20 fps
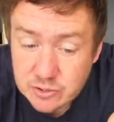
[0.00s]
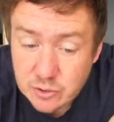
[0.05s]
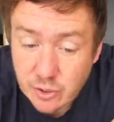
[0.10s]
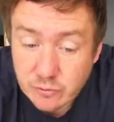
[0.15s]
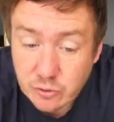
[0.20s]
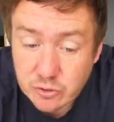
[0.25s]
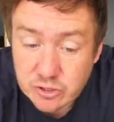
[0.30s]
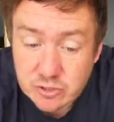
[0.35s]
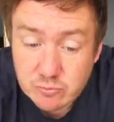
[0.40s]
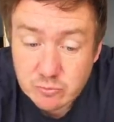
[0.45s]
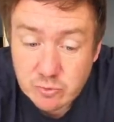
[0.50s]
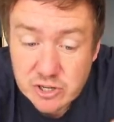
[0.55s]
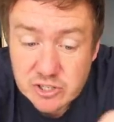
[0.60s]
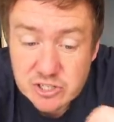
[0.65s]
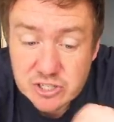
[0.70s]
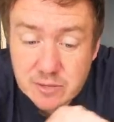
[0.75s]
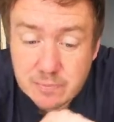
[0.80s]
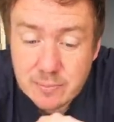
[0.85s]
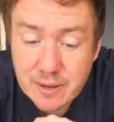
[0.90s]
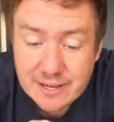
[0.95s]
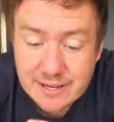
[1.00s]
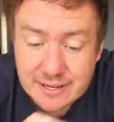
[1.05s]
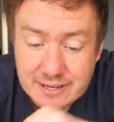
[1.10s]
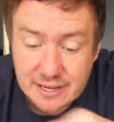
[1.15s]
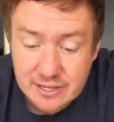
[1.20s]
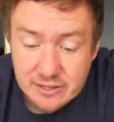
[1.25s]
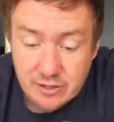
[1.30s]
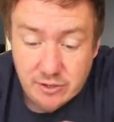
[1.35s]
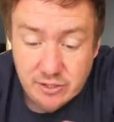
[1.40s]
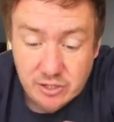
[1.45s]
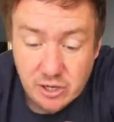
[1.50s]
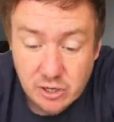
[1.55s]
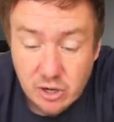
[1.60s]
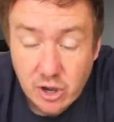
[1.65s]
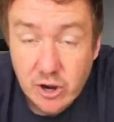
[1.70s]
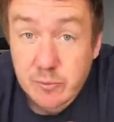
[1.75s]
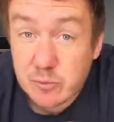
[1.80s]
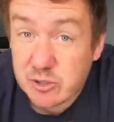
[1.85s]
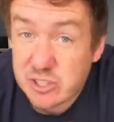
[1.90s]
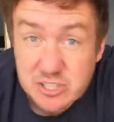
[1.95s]
So I've got some rashers of bacon here that I'm gonna
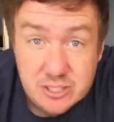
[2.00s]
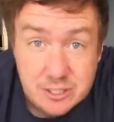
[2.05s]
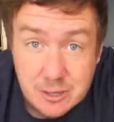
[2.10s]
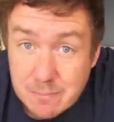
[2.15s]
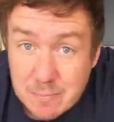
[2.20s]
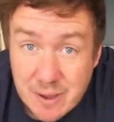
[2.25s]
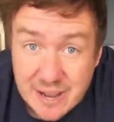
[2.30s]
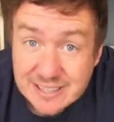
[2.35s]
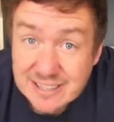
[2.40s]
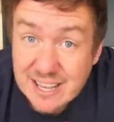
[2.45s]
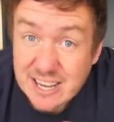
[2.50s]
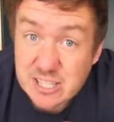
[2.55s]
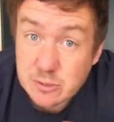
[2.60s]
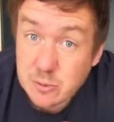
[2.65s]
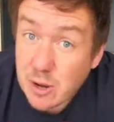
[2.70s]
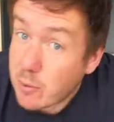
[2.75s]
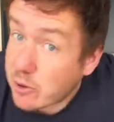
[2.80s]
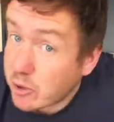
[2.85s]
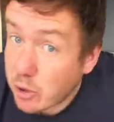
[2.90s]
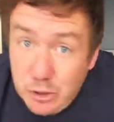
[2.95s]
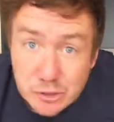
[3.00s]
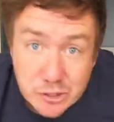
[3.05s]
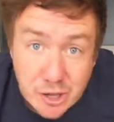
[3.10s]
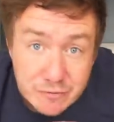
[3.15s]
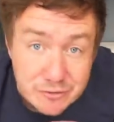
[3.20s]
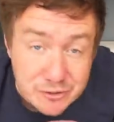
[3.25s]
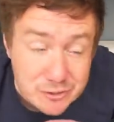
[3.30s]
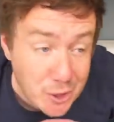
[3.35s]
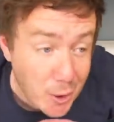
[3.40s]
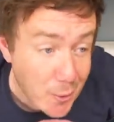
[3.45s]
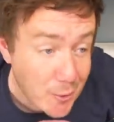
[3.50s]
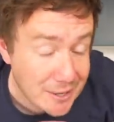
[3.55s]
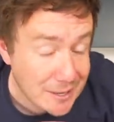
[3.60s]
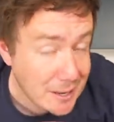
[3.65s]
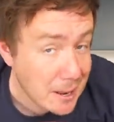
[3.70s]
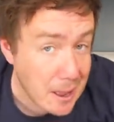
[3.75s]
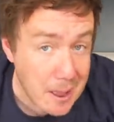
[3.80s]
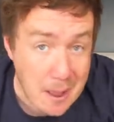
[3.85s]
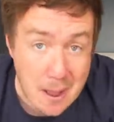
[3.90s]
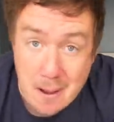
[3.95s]
line. We're just gonna bake that as well. We've got the oven
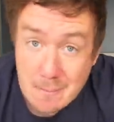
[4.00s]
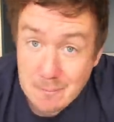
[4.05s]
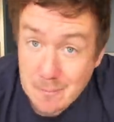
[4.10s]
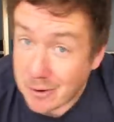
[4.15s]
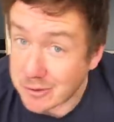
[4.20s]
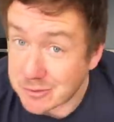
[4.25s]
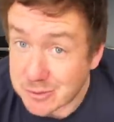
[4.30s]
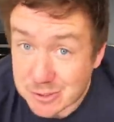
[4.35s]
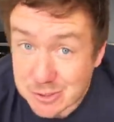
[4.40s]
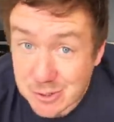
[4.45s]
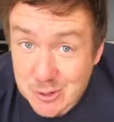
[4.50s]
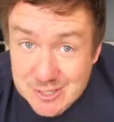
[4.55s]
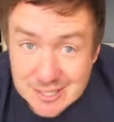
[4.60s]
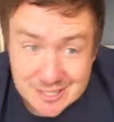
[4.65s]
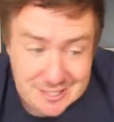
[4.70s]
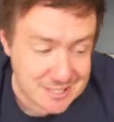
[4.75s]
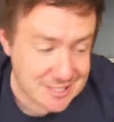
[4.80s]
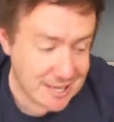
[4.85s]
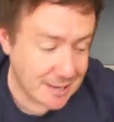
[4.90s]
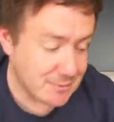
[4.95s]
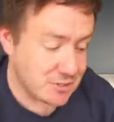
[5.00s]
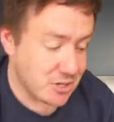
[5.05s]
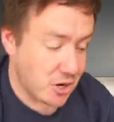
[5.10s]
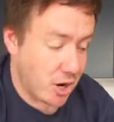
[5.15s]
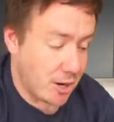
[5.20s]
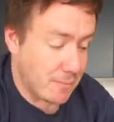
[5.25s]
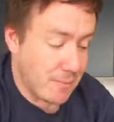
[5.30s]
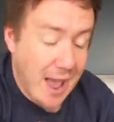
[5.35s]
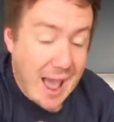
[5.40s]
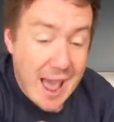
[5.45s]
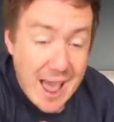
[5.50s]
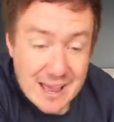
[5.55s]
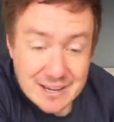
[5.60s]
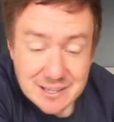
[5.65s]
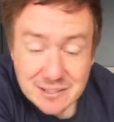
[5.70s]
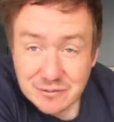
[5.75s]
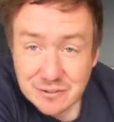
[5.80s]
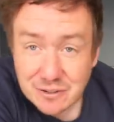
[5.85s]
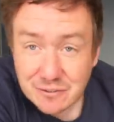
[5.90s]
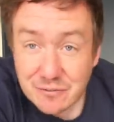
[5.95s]
going. Might as well use it at the same time.
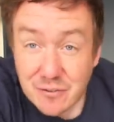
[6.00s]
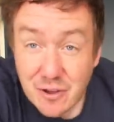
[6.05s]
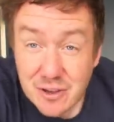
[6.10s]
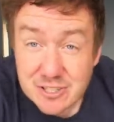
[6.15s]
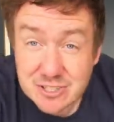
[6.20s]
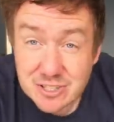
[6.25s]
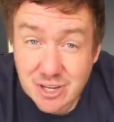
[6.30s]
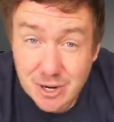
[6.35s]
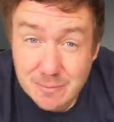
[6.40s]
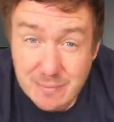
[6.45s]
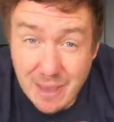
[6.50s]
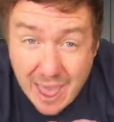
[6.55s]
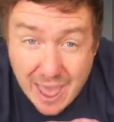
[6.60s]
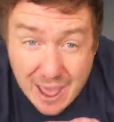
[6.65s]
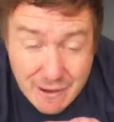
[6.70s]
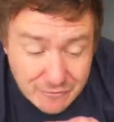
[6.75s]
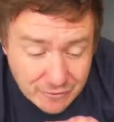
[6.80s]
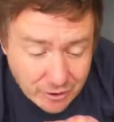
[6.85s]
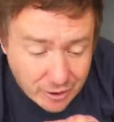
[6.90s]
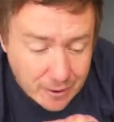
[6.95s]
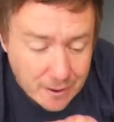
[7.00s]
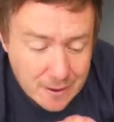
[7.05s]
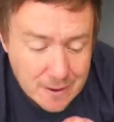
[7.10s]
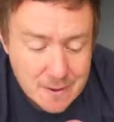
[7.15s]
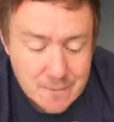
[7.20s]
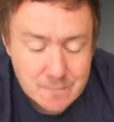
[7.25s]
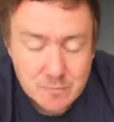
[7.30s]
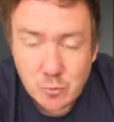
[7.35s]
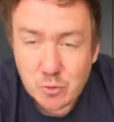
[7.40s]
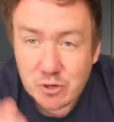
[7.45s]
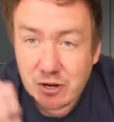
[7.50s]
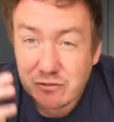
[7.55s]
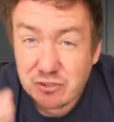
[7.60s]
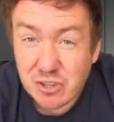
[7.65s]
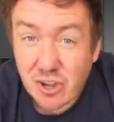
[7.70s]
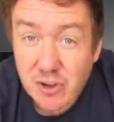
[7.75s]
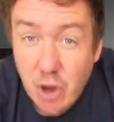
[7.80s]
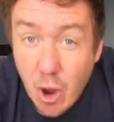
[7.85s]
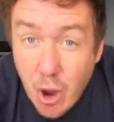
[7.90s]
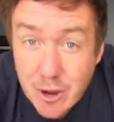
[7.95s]
And for the first time ever, when I've
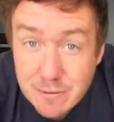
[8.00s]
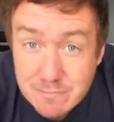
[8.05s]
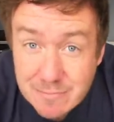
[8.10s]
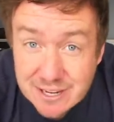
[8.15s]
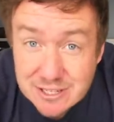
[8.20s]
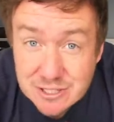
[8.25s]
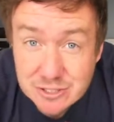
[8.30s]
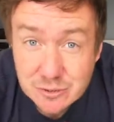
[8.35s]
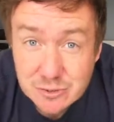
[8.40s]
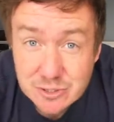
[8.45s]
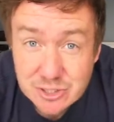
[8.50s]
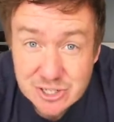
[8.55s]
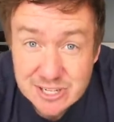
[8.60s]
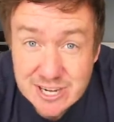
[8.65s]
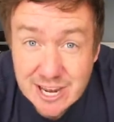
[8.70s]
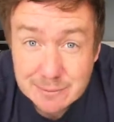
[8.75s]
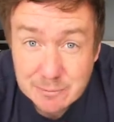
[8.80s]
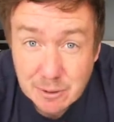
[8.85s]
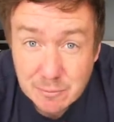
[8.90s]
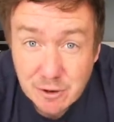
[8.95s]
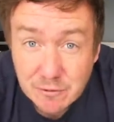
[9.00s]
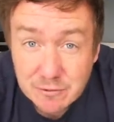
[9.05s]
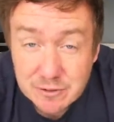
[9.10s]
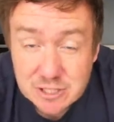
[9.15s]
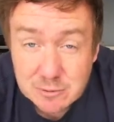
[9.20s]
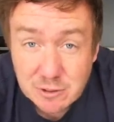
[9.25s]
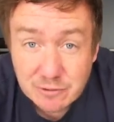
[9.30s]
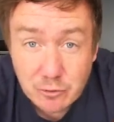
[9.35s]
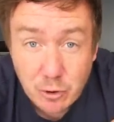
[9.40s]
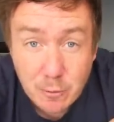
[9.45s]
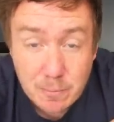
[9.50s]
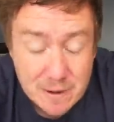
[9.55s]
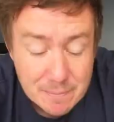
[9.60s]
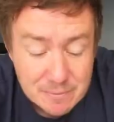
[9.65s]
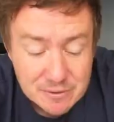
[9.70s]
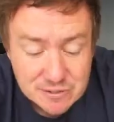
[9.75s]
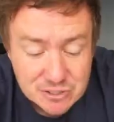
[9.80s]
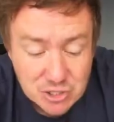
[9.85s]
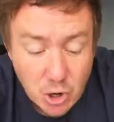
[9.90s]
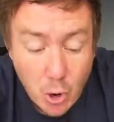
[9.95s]
done homemade sausage and egg McMuffins before,
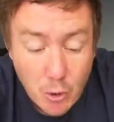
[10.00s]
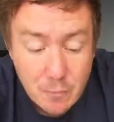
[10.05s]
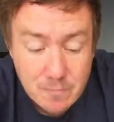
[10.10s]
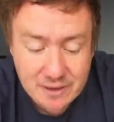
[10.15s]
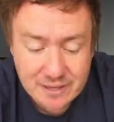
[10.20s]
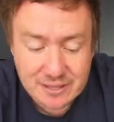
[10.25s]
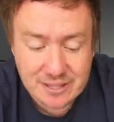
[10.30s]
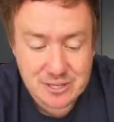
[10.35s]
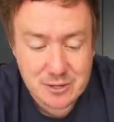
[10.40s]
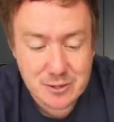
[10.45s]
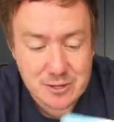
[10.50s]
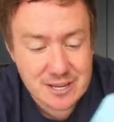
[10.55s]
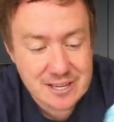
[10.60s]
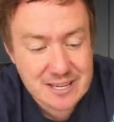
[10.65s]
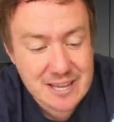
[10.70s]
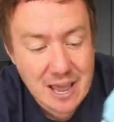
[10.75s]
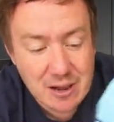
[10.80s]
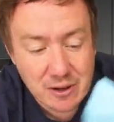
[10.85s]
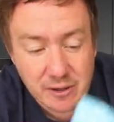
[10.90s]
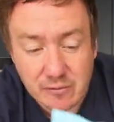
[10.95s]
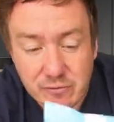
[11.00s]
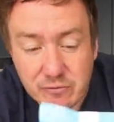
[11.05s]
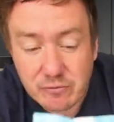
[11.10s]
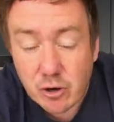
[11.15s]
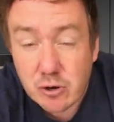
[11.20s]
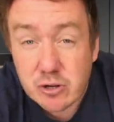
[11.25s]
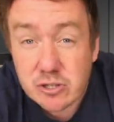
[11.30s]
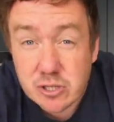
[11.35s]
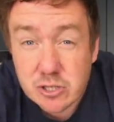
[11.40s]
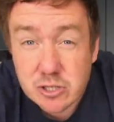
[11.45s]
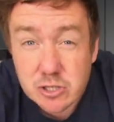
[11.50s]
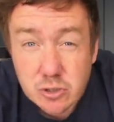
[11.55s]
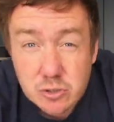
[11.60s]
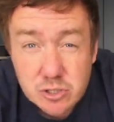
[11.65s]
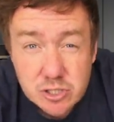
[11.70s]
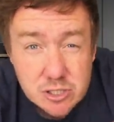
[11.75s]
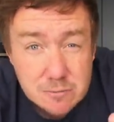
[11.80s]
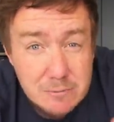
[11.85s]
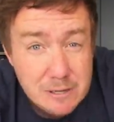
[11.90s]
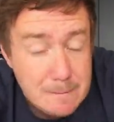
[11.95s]
people have told me that you can get like frozen
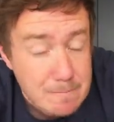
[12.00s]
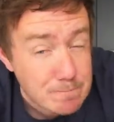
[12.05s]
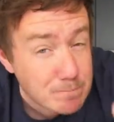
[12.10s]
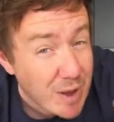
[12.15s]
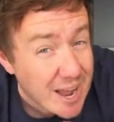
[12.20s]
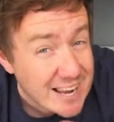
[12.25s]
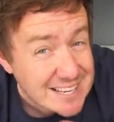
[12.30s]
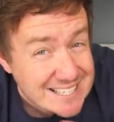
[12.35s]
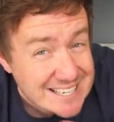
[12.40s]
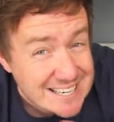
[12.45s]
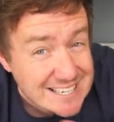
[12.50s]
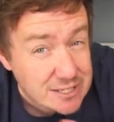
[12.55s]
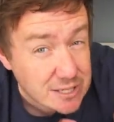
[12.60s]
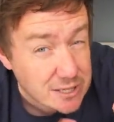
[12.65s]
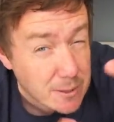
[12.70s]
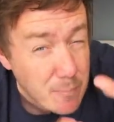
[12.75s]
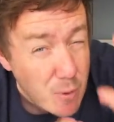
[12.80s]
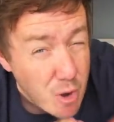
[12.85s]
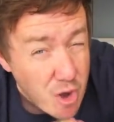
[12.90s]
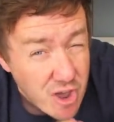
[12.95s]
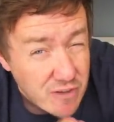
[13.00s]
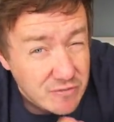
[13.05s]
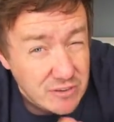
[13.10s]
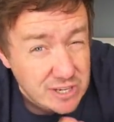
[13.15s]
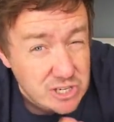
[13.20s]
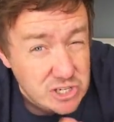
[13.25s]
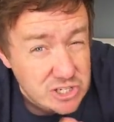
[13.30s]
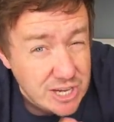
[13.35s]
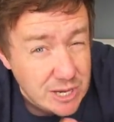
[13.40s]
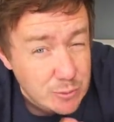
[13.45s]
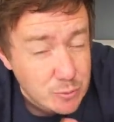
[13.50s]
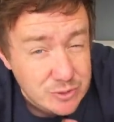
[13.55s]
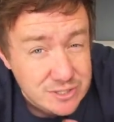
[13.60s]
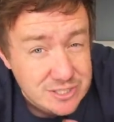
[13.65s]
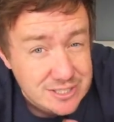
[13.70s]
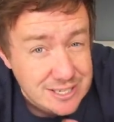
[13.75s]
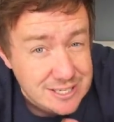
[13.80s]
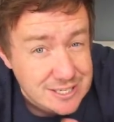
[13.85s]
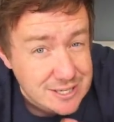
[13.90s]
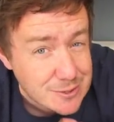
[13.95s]
sausage meat patties, like the perfect shape
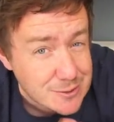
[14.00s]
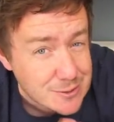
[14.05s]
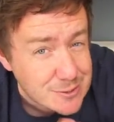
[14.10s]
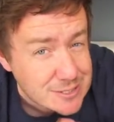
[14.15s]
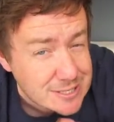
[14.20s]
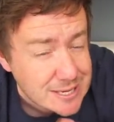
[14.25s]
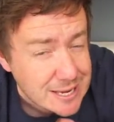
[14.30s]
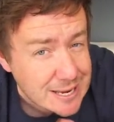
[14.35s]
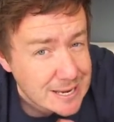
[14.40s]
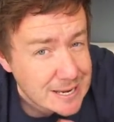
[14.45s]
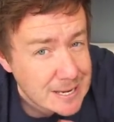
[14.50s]
ones they use.